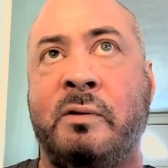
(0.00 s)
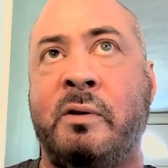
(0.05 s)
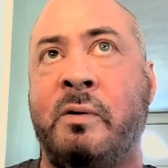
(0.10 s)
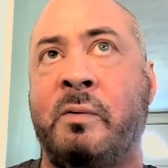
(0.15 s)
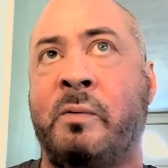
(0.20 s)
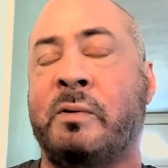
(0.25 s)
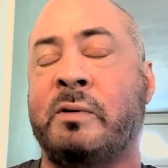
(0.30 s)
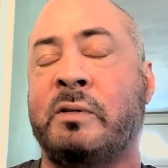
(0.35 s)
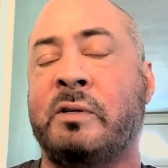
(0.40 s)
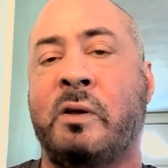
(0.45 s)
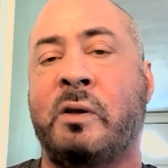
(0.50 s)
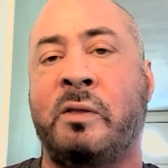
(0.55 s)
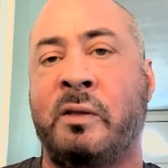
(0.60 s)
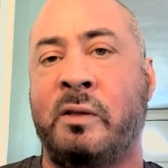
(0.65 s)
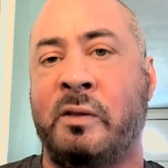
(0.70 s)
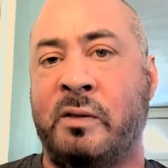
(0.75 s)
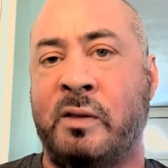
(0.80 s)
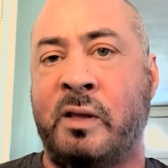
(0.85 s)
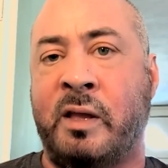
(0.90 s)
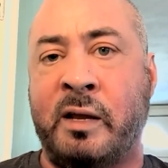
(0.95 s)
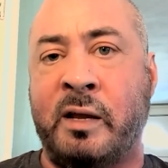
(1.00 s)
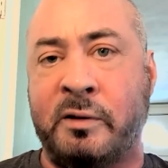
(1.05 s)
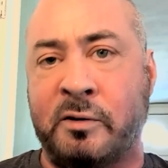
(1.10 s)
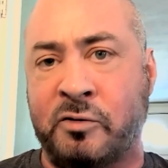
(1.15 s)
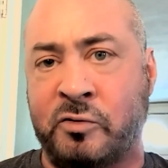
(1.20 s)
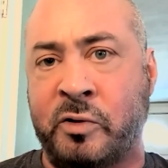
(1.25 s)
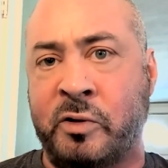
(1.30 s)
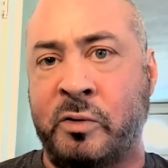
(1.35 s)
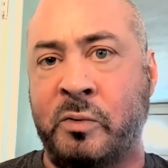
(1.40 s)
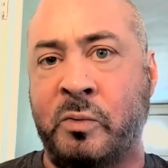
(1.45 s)
or so, the, the
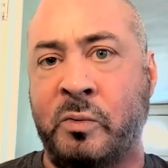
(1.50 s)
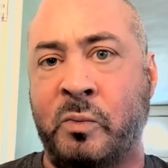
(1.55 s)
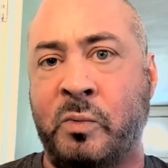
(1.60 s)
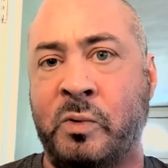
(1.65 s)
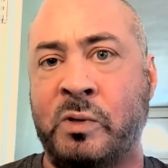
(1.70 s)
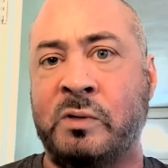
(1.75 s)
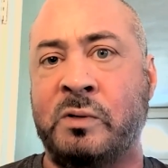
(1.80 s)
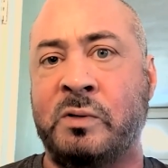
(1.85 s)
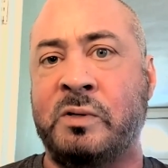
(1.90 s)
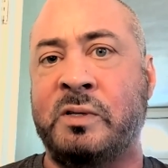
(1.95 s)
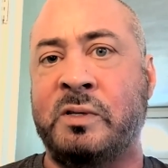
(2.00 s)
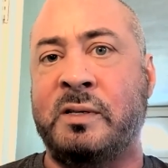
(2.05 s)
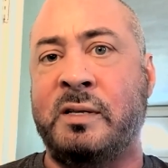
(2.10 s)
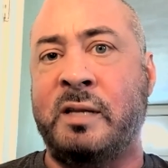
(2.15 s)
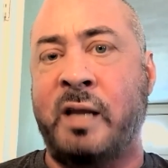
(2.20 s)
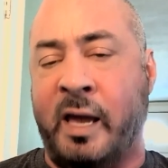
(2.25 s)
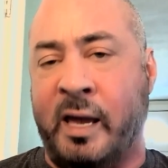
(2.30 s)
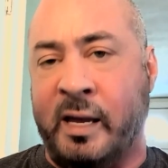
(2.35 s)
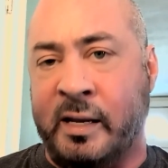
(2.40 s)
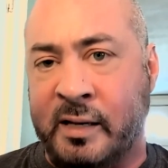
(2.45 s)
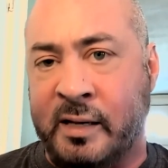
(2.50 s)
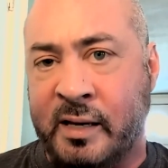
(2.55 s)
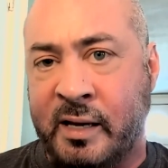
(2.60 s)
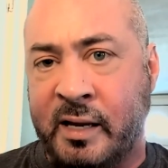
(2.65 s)
industry was dead.